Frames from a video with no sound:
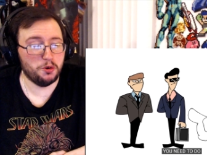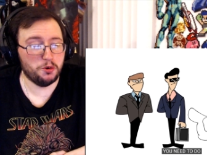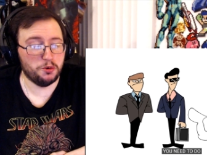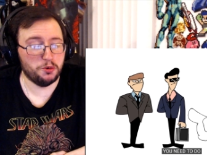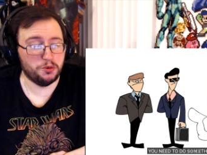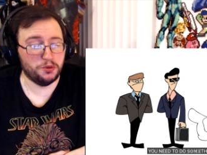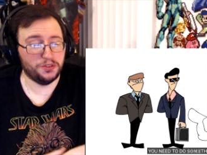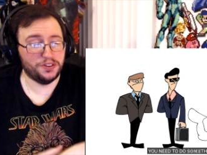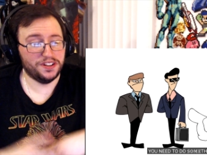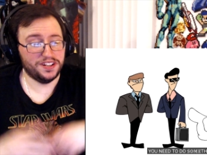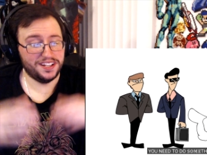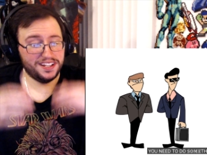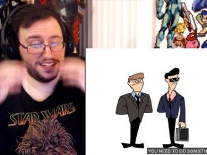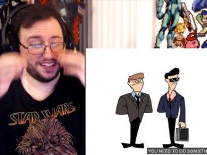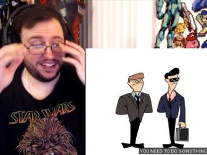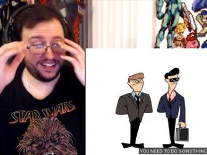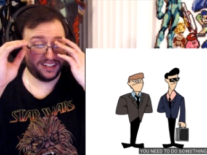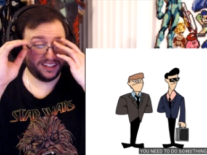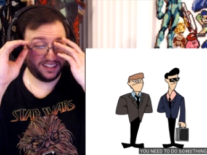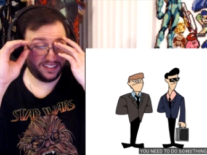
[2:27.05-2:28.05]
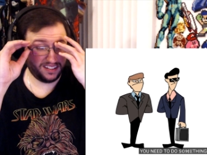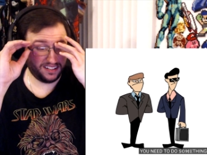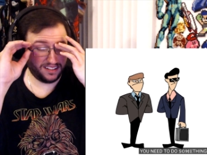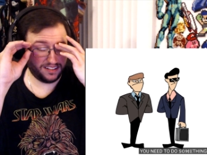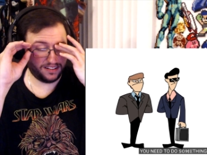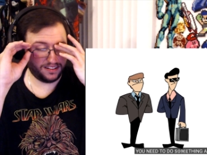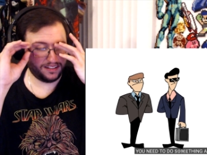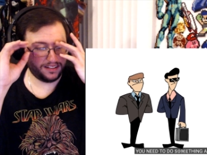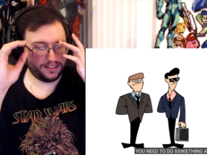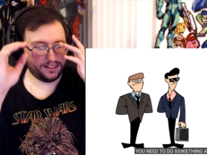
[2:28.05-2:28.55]
Something about
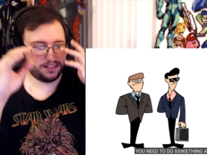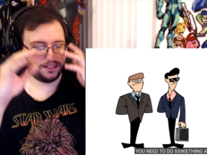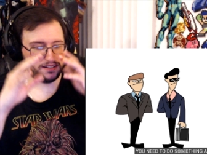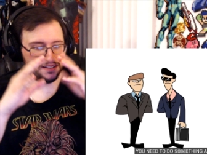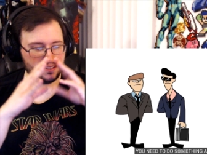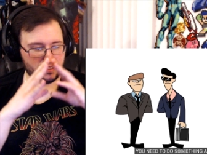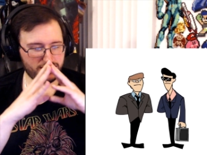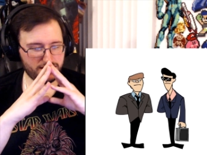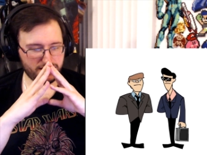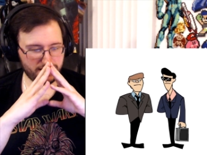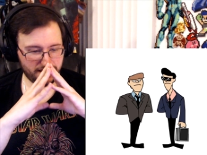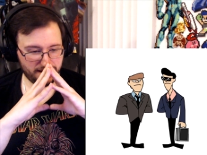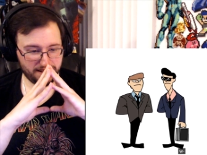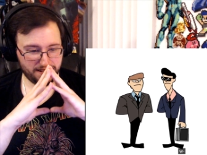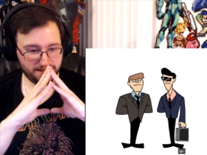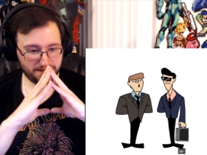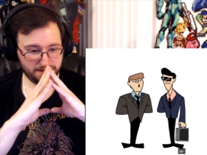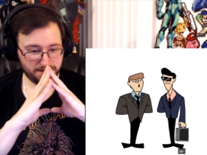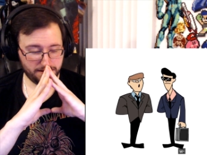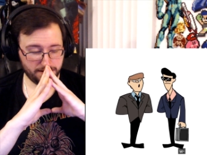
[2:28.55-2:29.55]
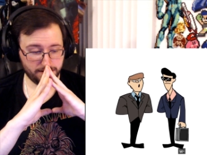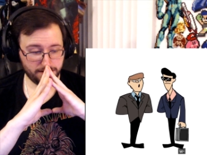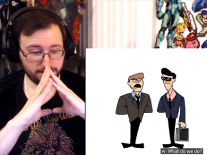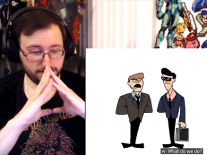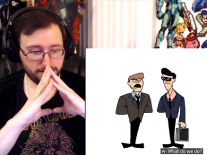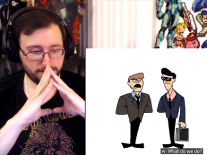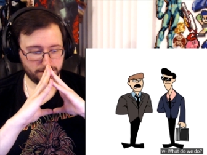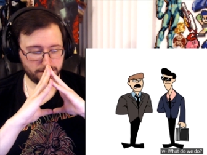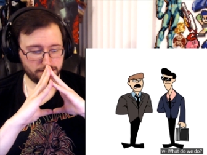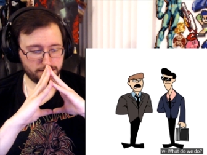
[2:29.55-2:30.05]
this. What
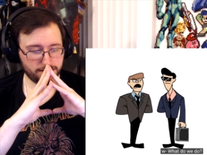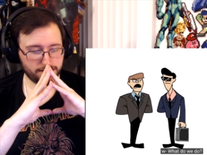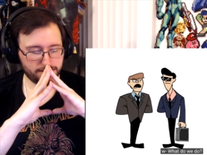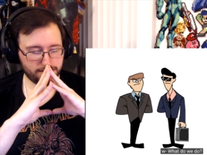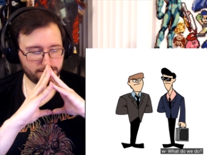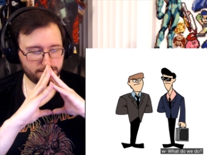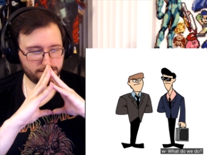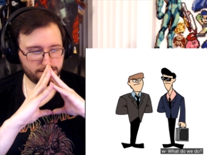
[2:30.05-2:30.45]
do we do?